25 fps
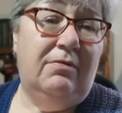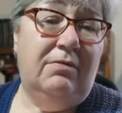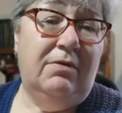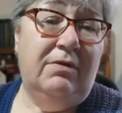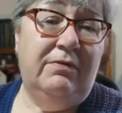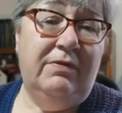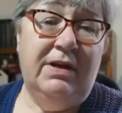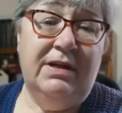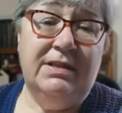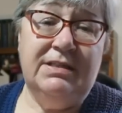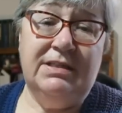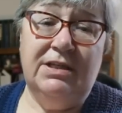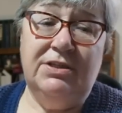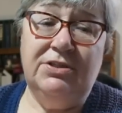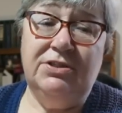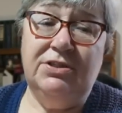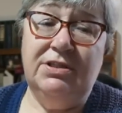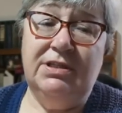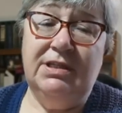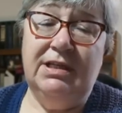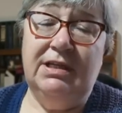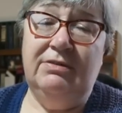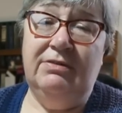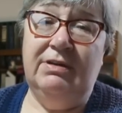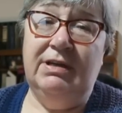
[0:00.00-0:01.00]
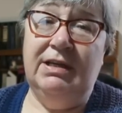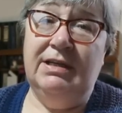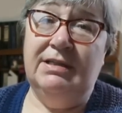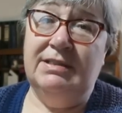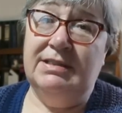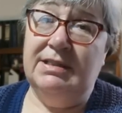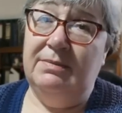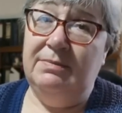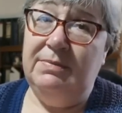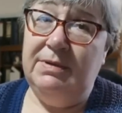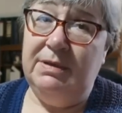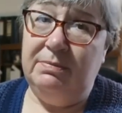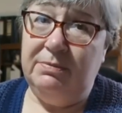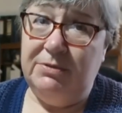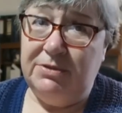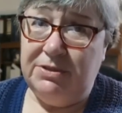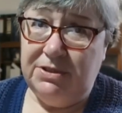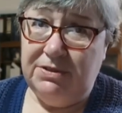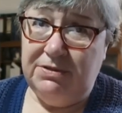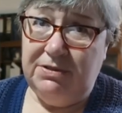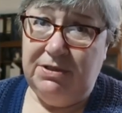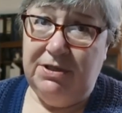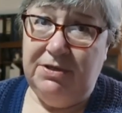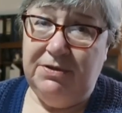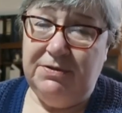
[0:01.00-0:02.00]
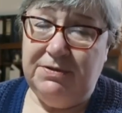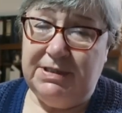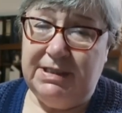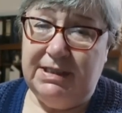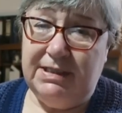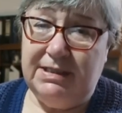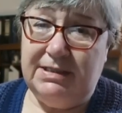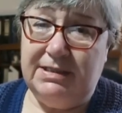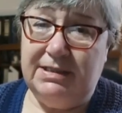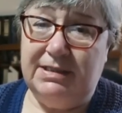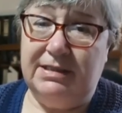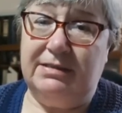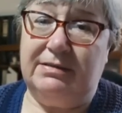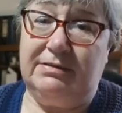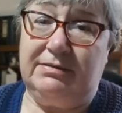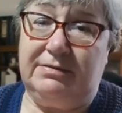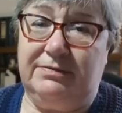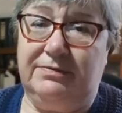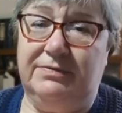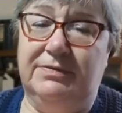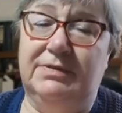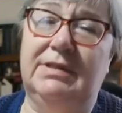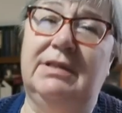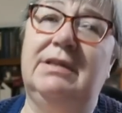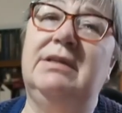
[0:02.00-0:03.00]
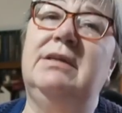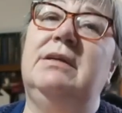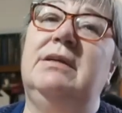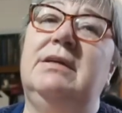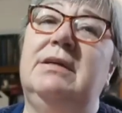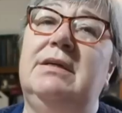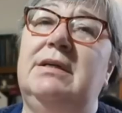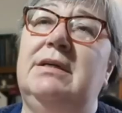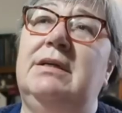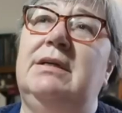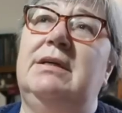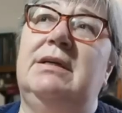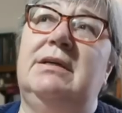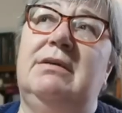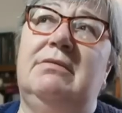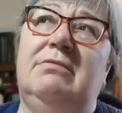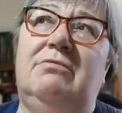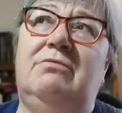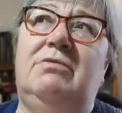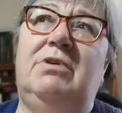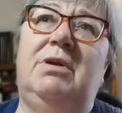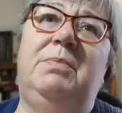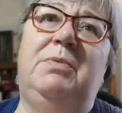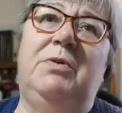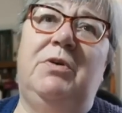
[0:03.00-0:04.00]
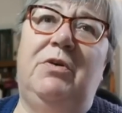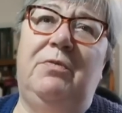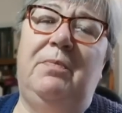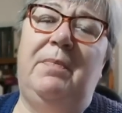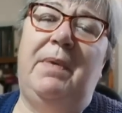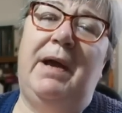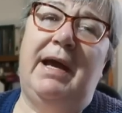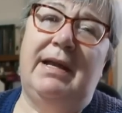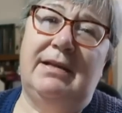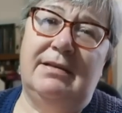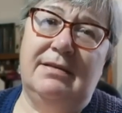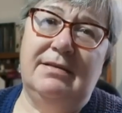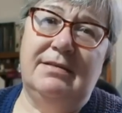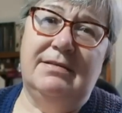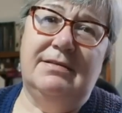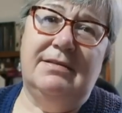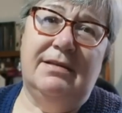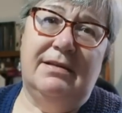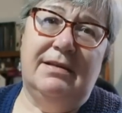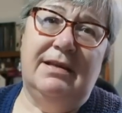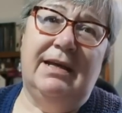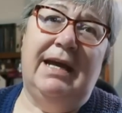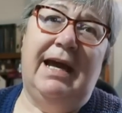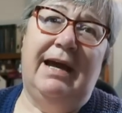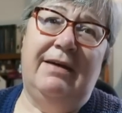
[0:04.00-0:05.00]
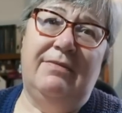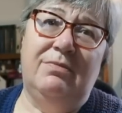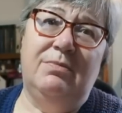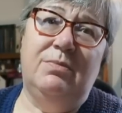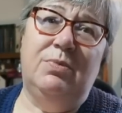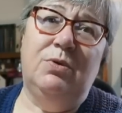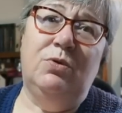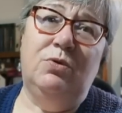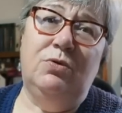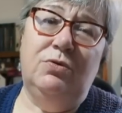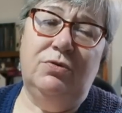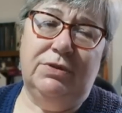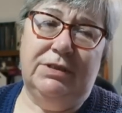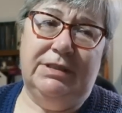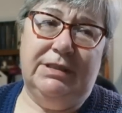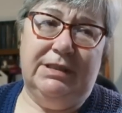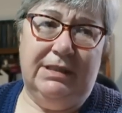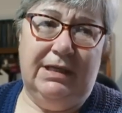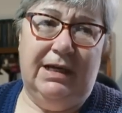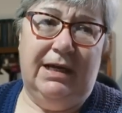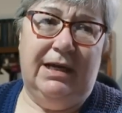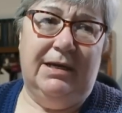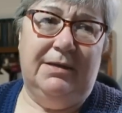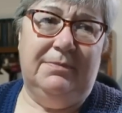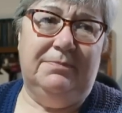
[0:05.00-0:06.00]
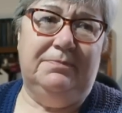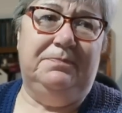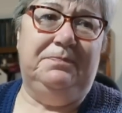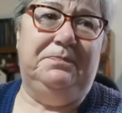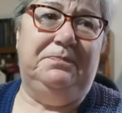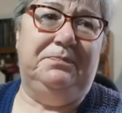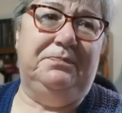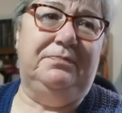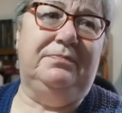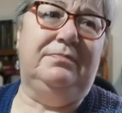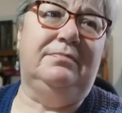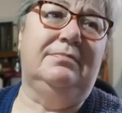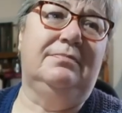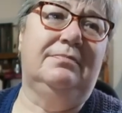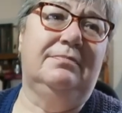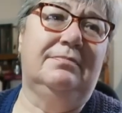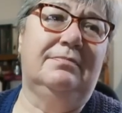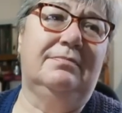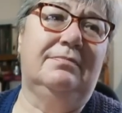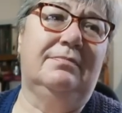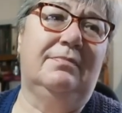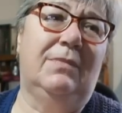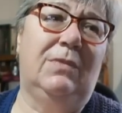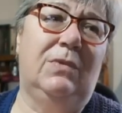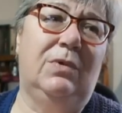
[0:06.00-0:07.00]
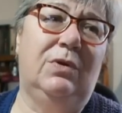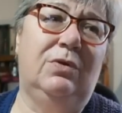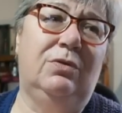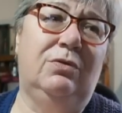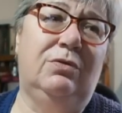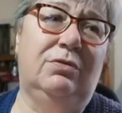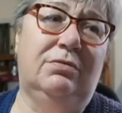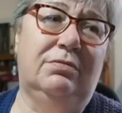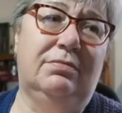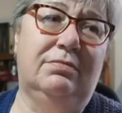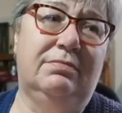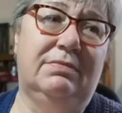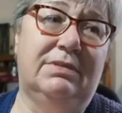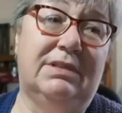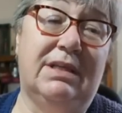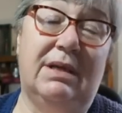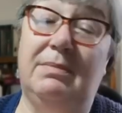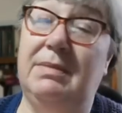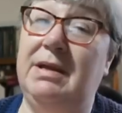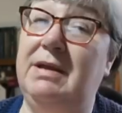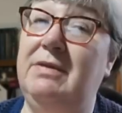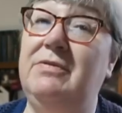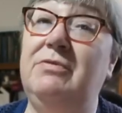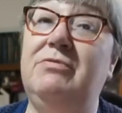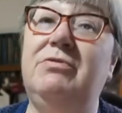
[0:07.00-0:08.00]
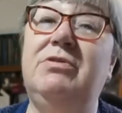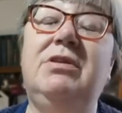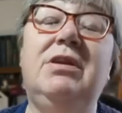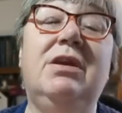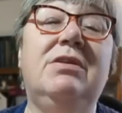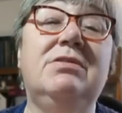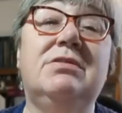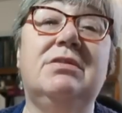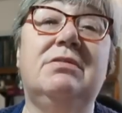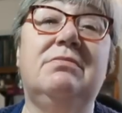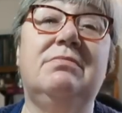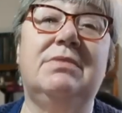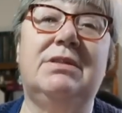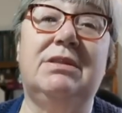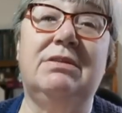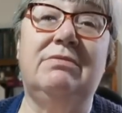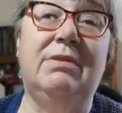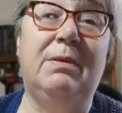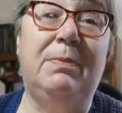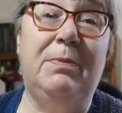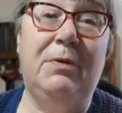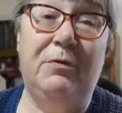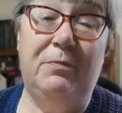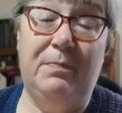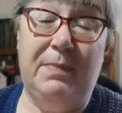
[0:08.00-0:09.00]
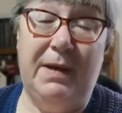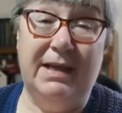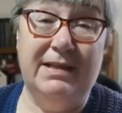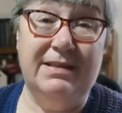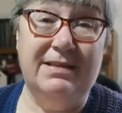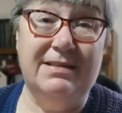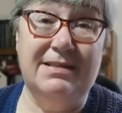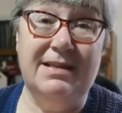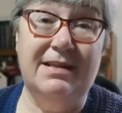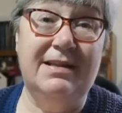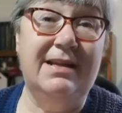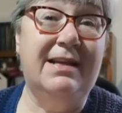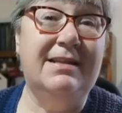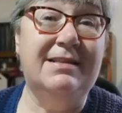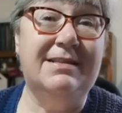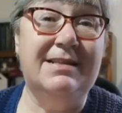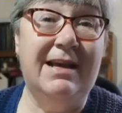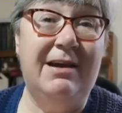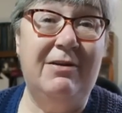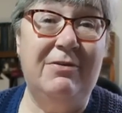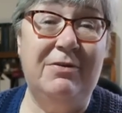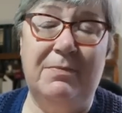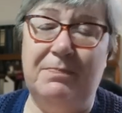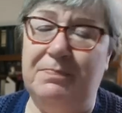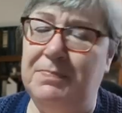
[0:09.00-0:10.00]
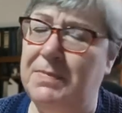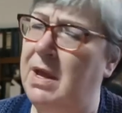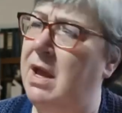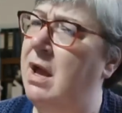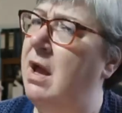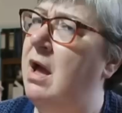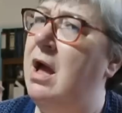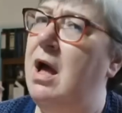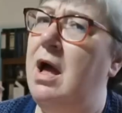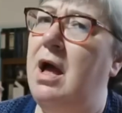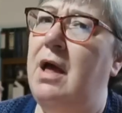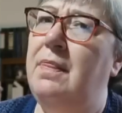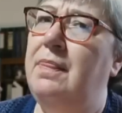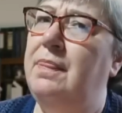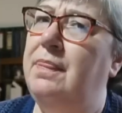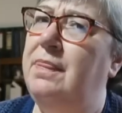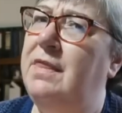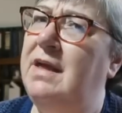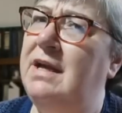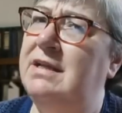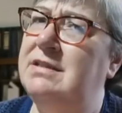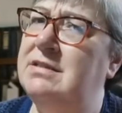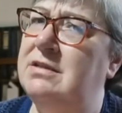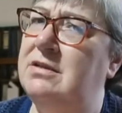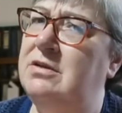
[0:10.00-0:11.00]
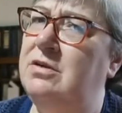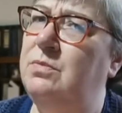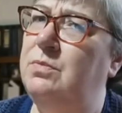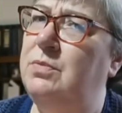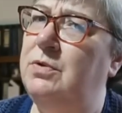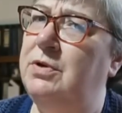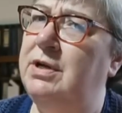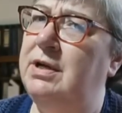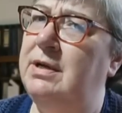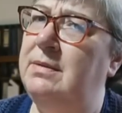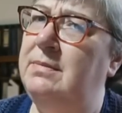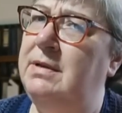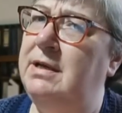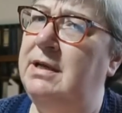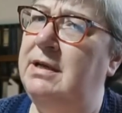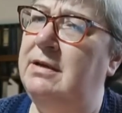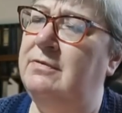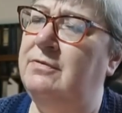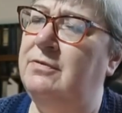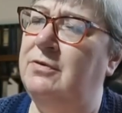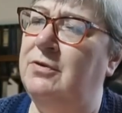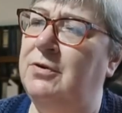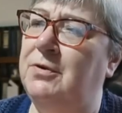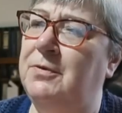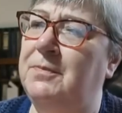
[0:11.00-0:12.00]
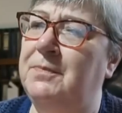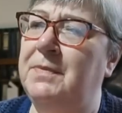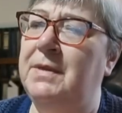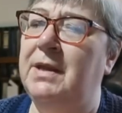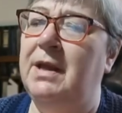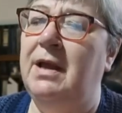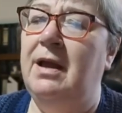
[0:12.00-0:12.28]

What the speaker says: Reverse engineering, some people do use it to kind of rip off patterns that they haven't bought, or some even use it to rip off patterns and then sell them. That's not what I'm here for.